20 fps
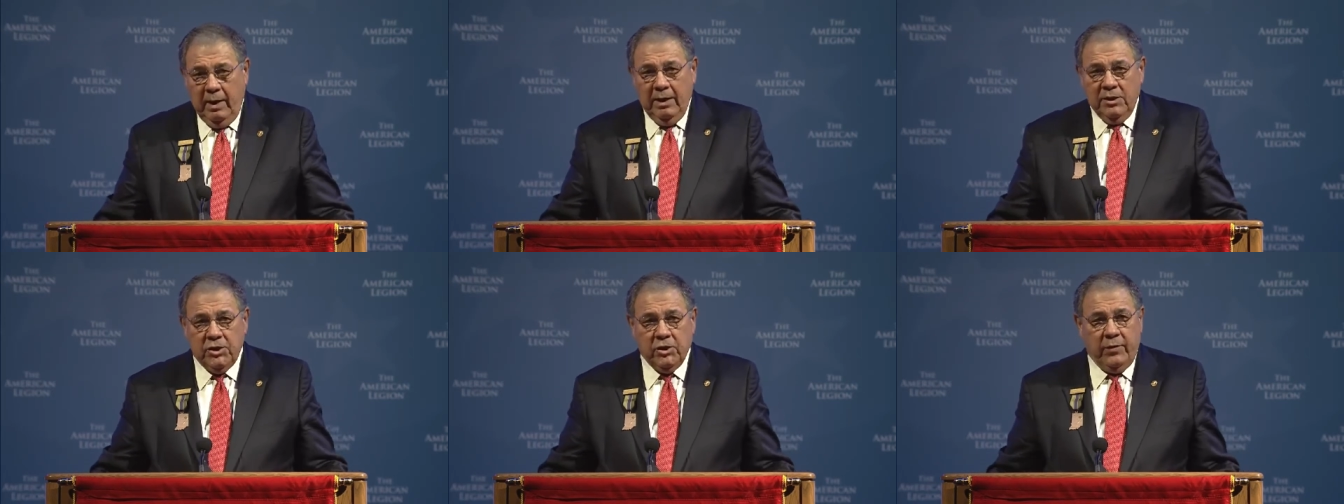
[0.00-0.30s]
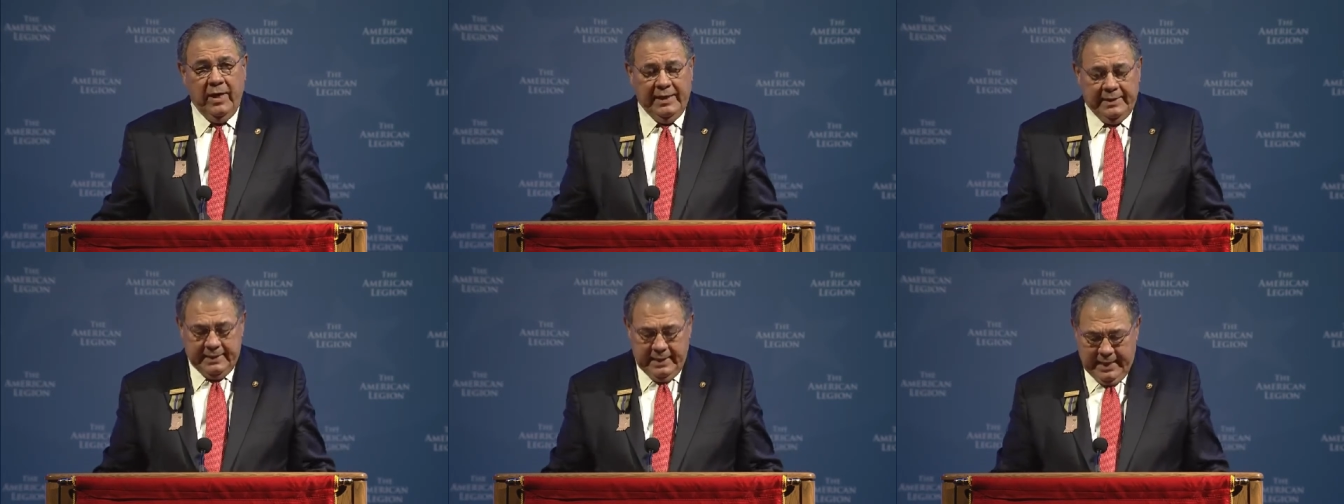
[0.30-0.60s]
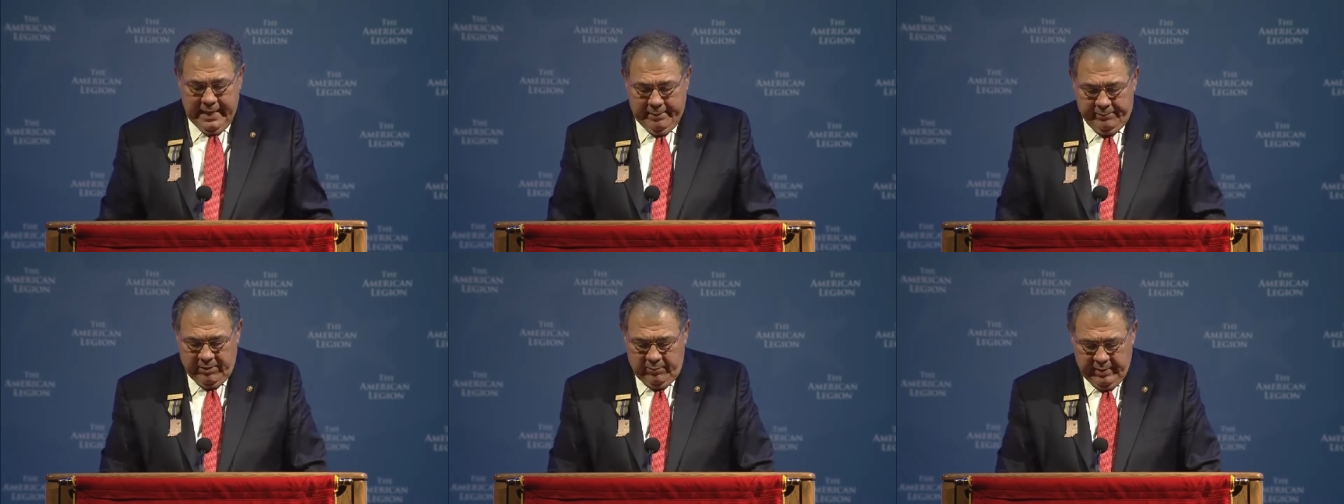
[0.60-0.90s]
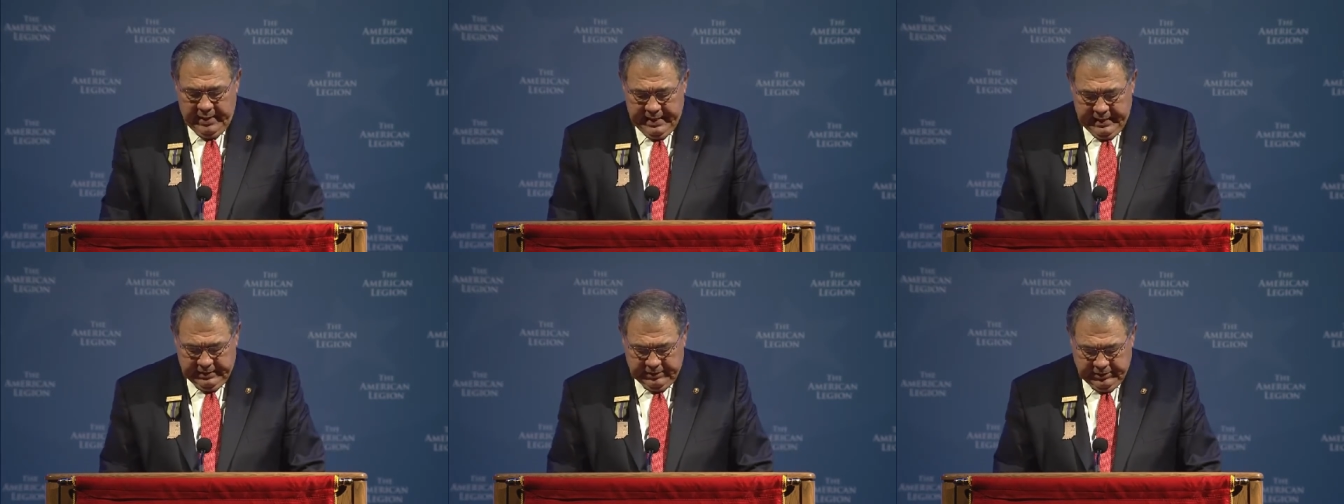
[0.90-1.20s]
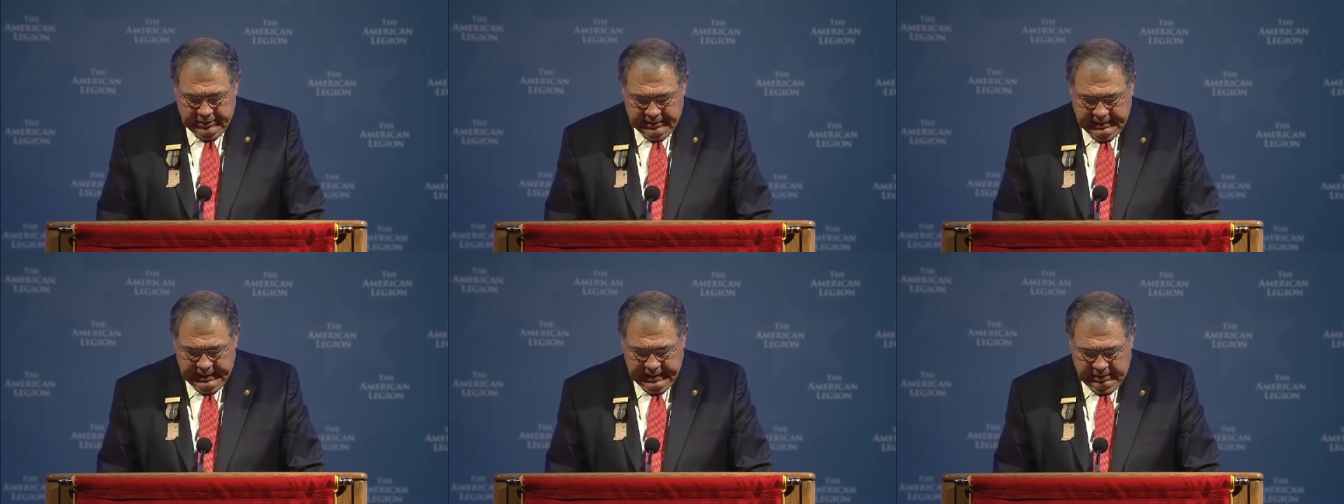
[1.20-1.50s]
It's a great time to be in
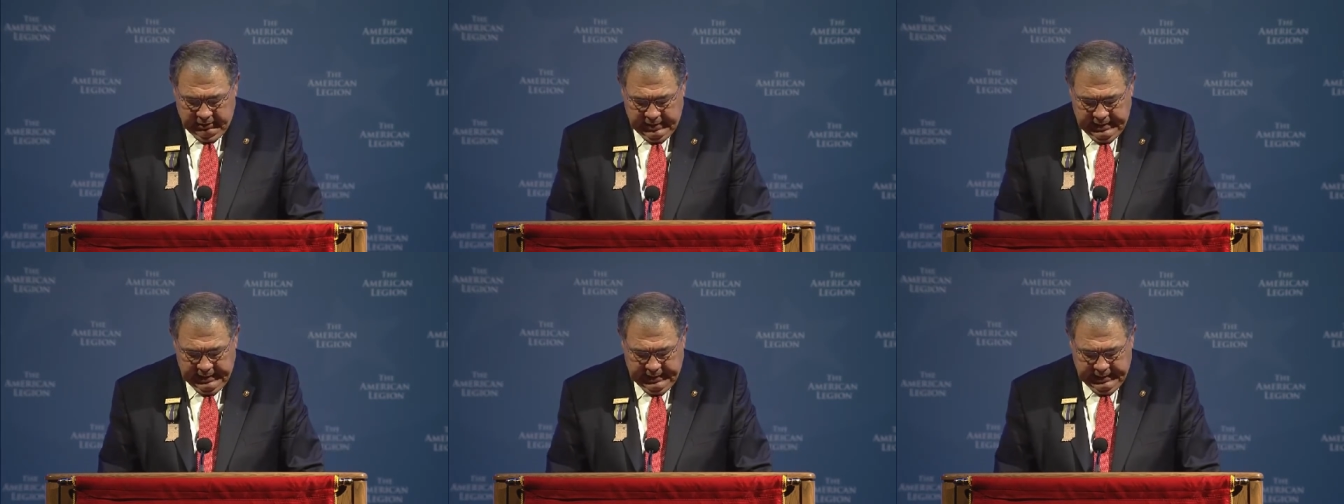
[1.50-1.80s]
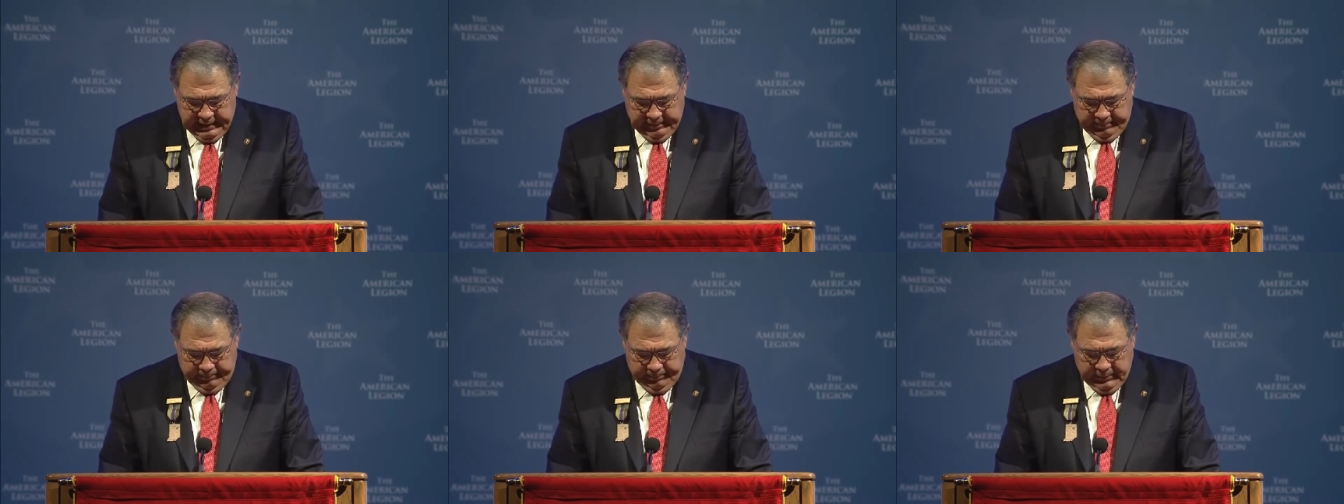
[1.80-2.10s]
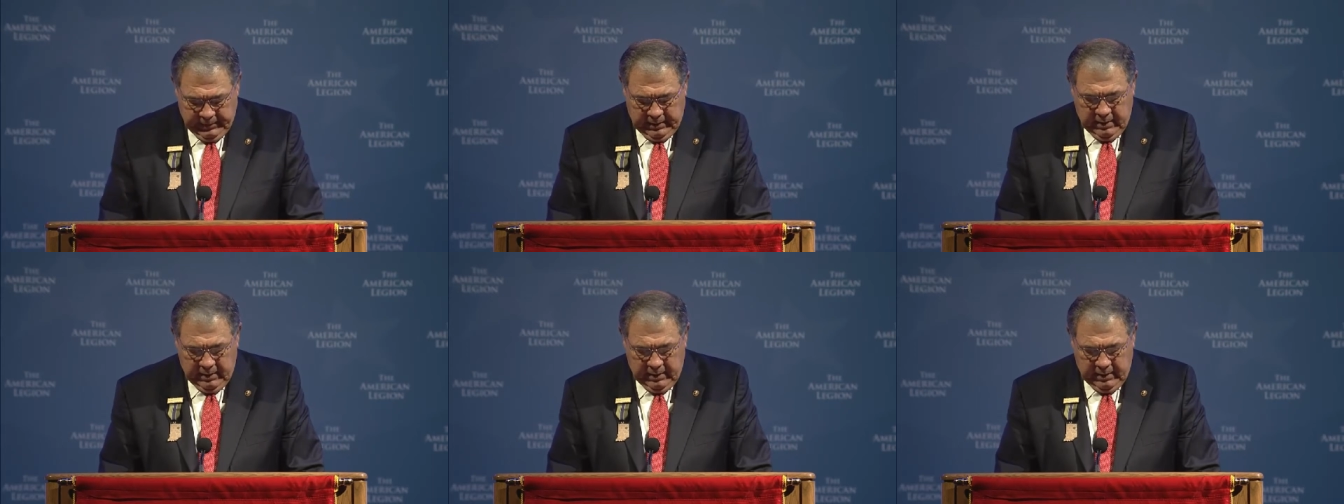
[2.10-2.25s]
scouting, and